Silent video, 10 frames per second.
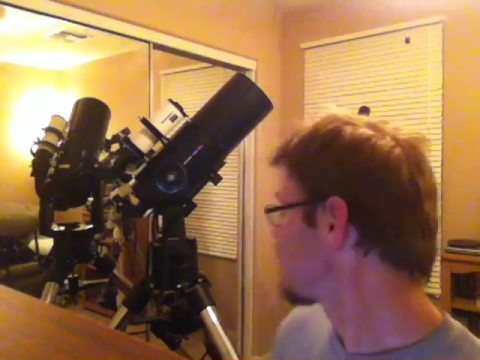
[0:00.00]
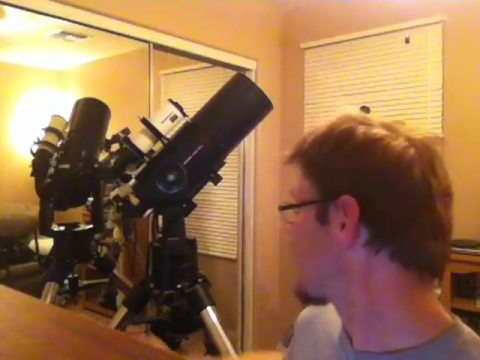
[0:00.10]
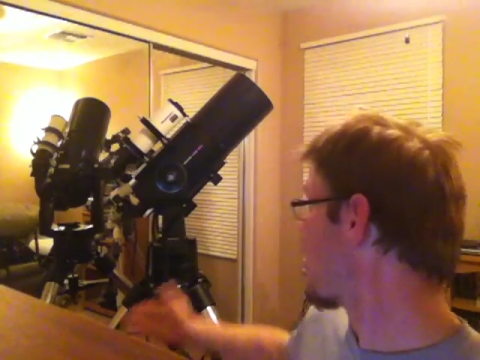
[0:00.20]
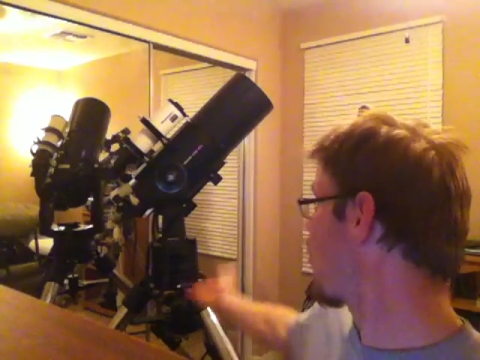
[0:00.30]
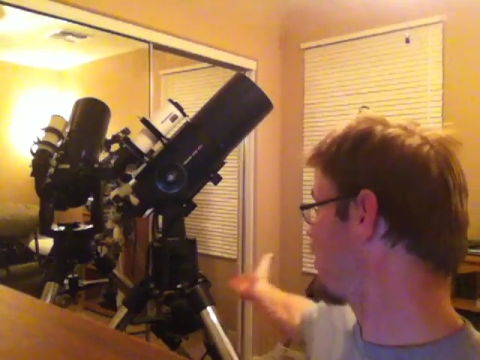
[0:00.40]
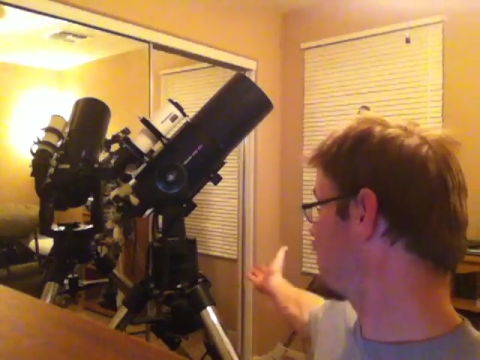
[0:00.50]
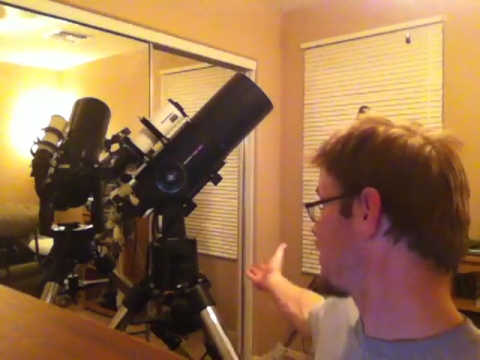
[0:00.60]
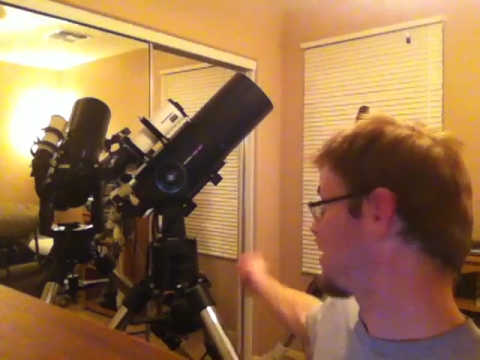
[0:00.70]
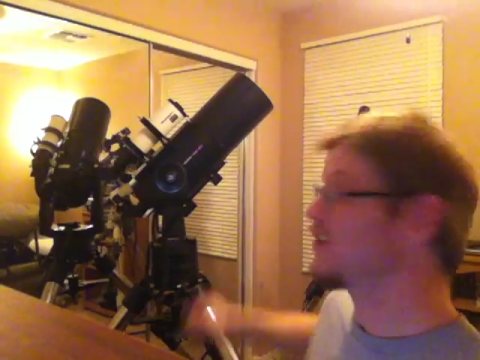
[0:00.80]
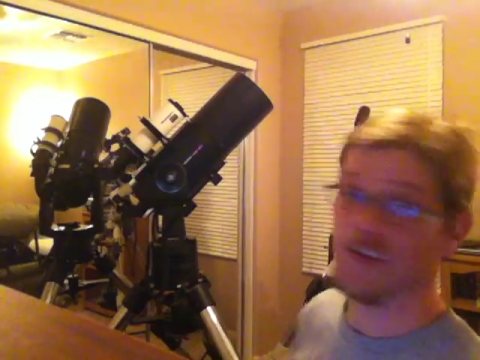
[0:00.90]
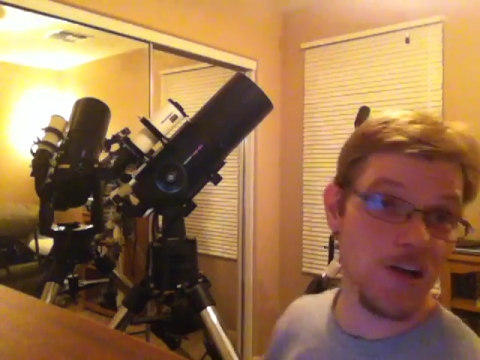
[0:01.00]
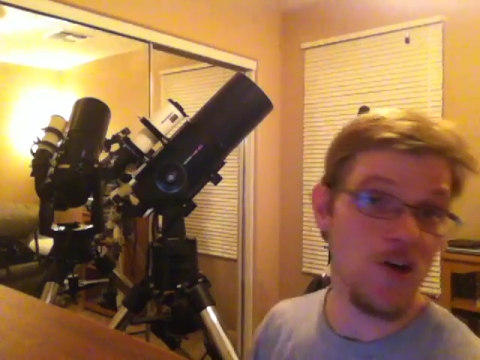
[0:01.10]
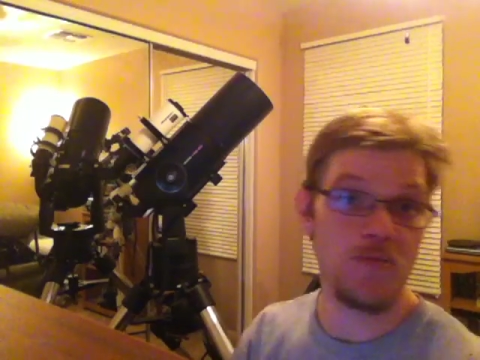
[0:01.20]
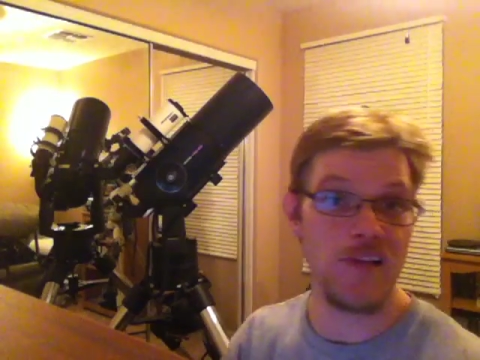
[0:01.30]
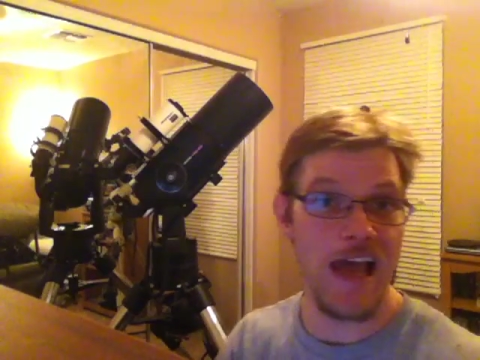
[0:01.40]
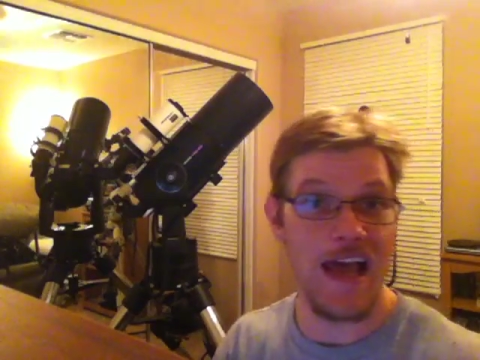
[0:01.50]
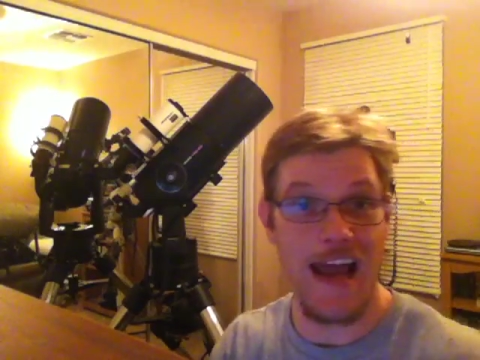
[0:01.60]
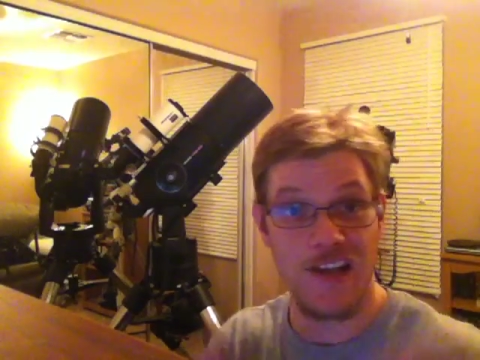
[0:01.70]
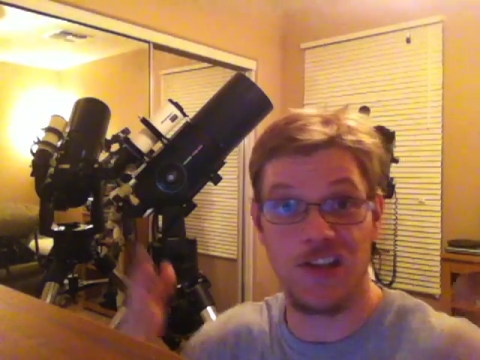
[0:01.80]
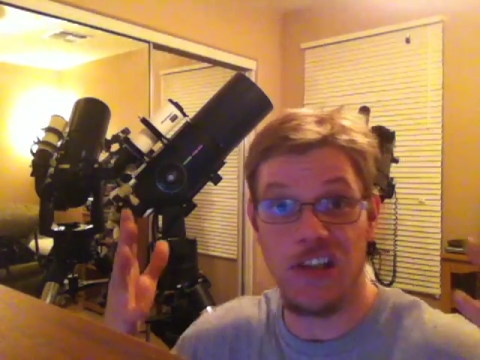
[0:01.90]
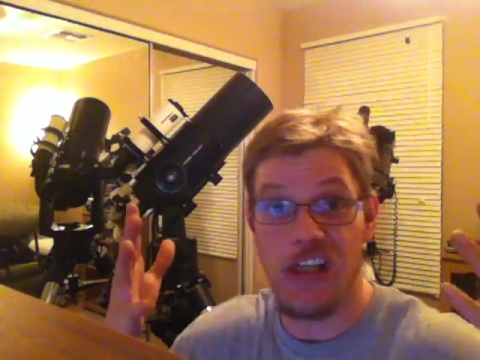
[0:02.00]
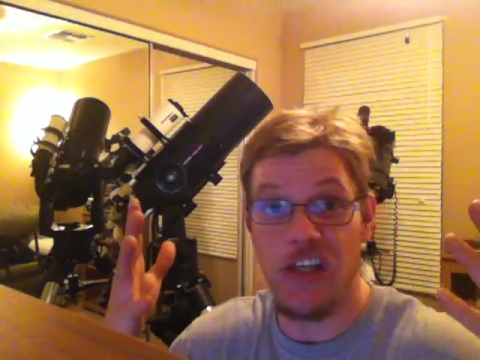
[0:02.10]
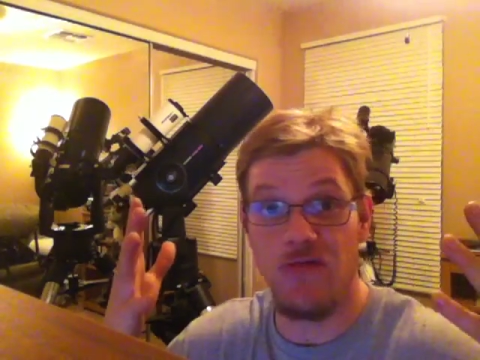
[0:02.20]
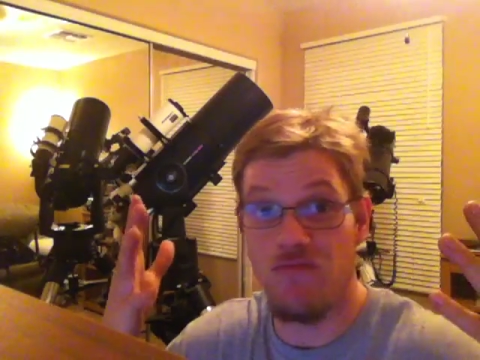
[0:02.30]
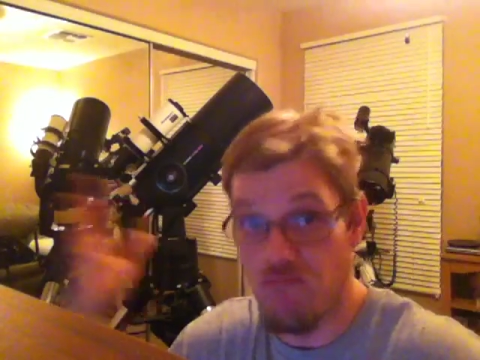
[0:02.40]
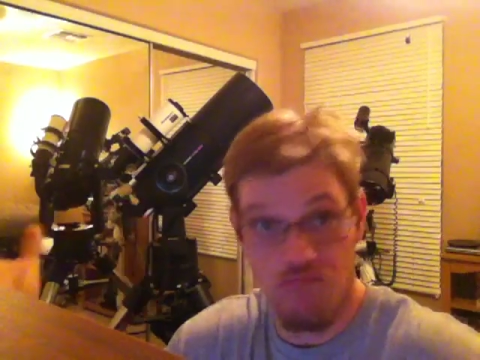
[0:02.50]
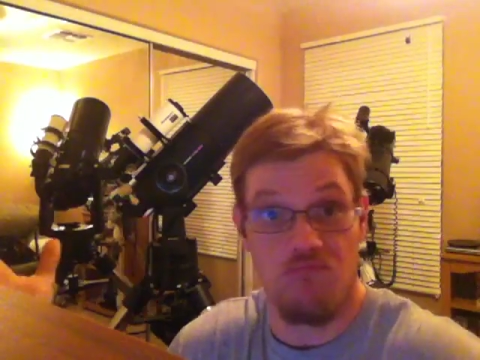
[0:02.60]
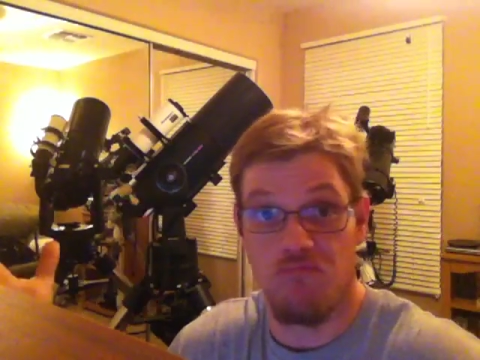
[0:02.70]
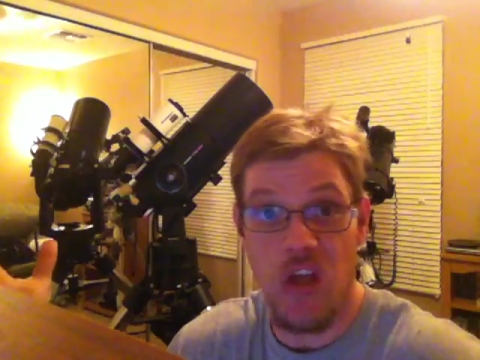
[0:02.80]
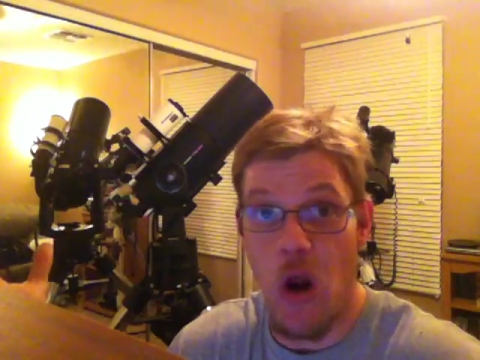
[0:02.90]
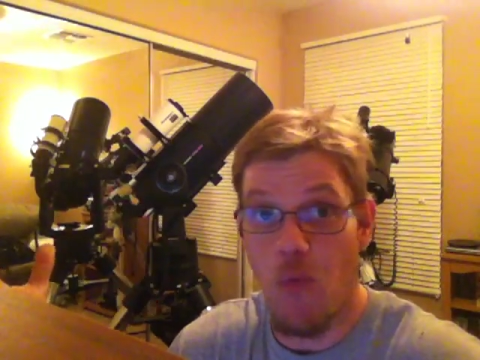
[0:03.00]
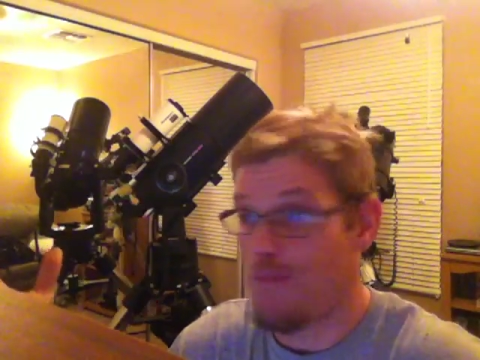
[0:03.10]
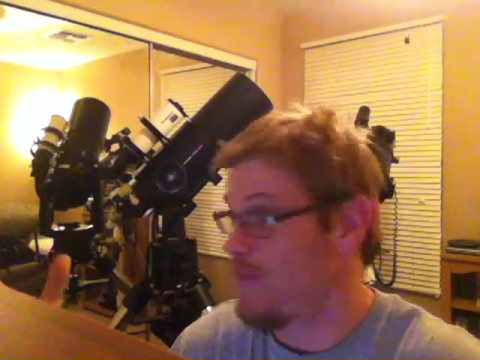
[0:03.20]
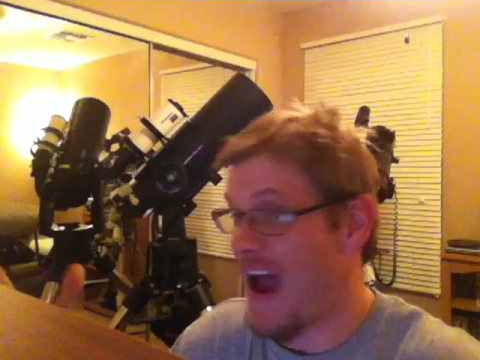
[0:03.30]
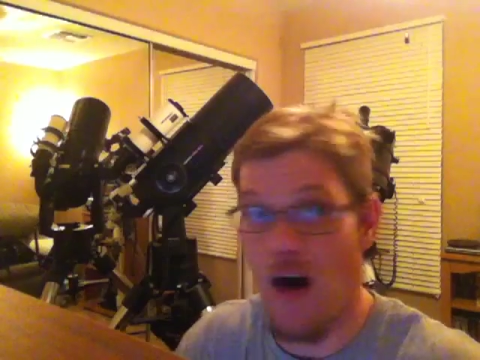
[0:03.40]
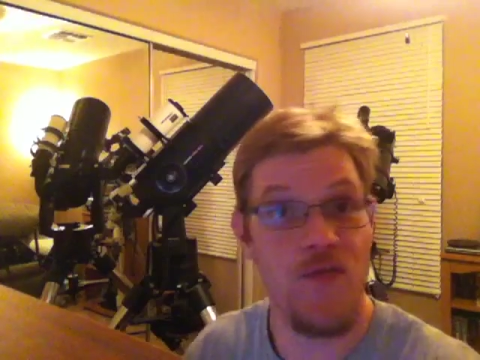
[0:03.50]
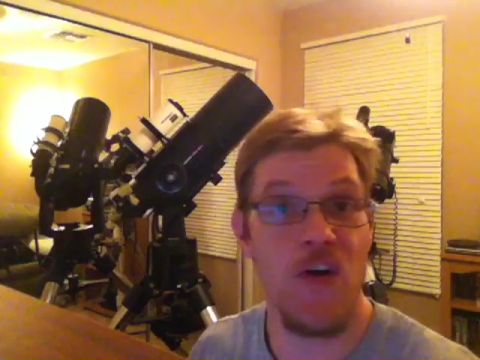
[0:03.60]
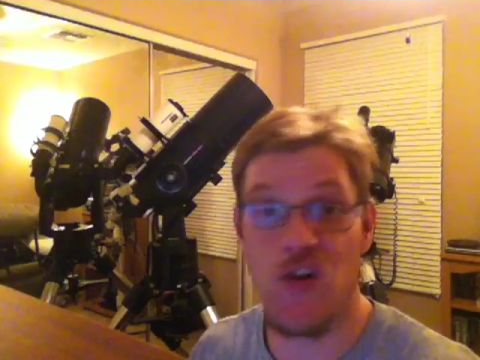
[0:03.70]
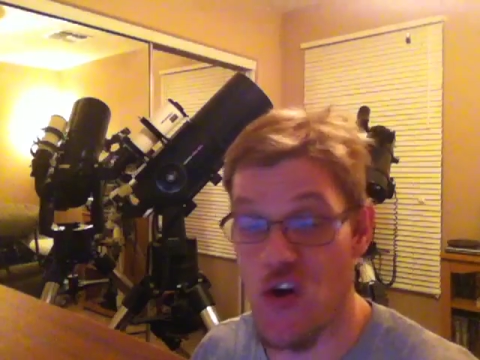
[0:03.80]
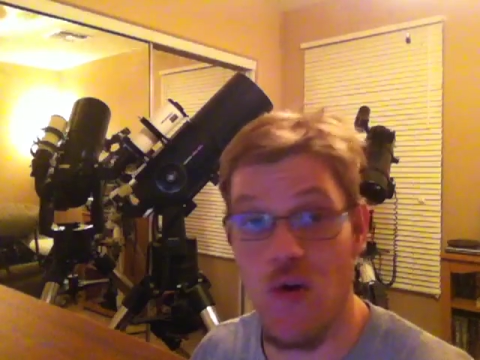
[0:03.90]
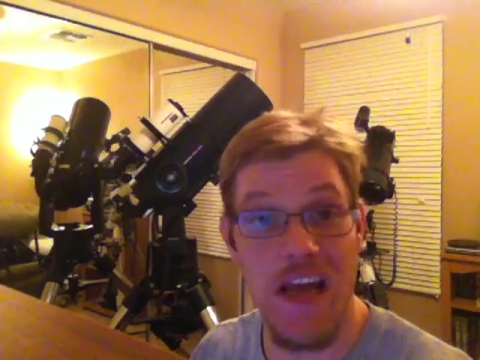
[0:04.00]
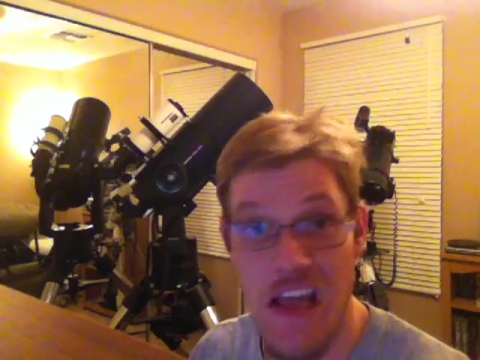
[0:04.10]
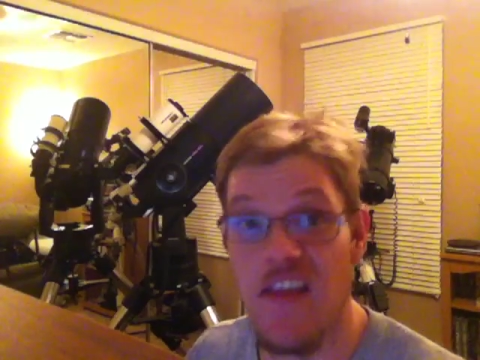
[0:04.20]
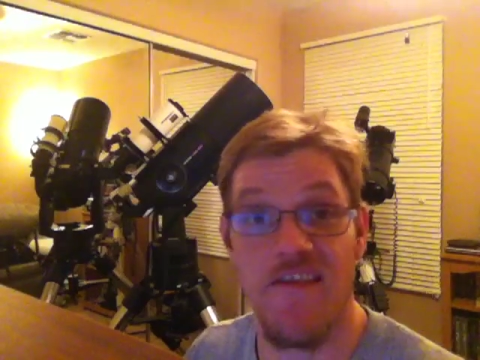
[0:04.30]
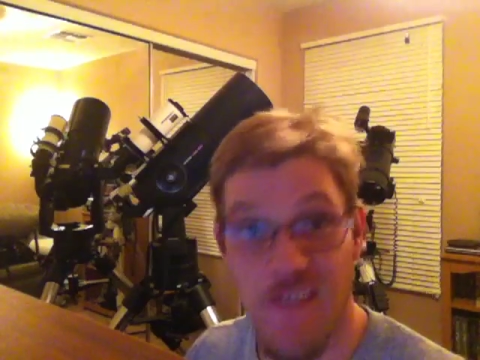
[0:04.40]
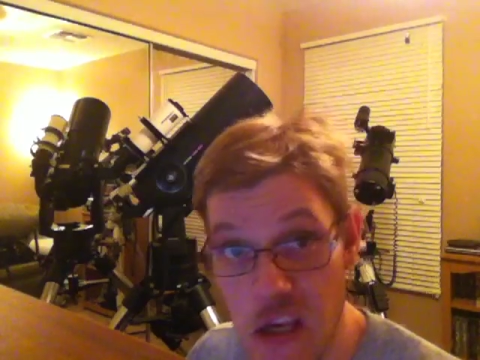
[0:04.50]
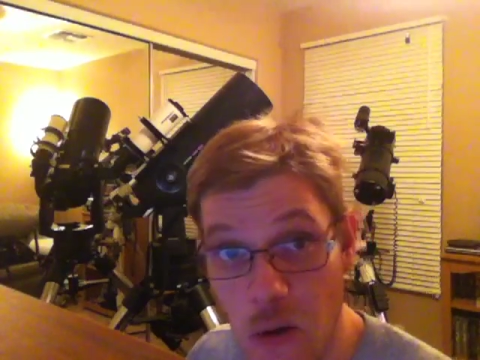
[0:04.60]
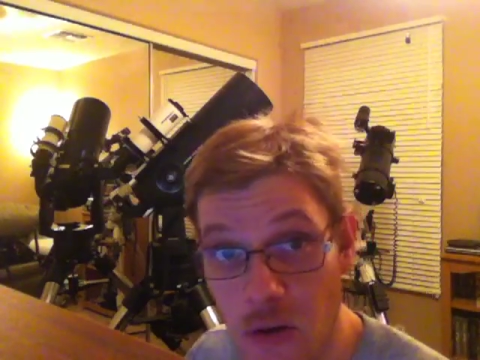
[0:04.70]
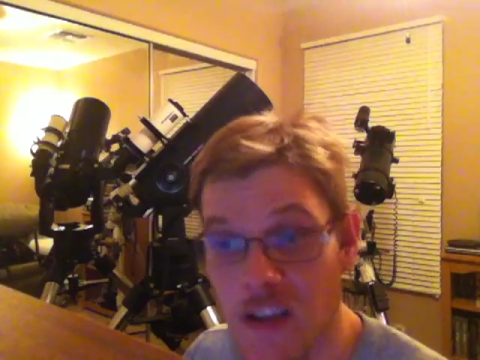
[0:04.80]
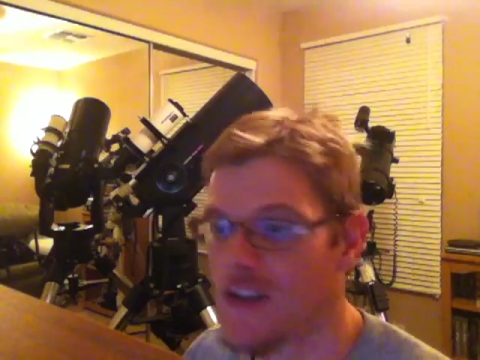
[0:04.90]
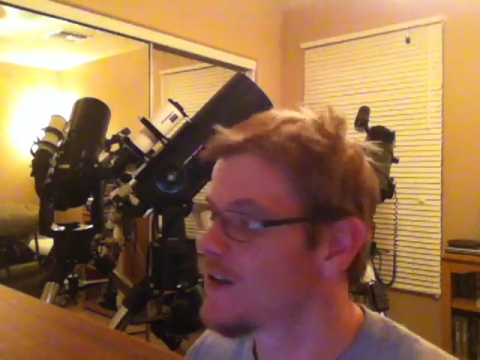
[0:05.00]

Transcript: from owning the telescopes and actually you know, out there doing it in the field,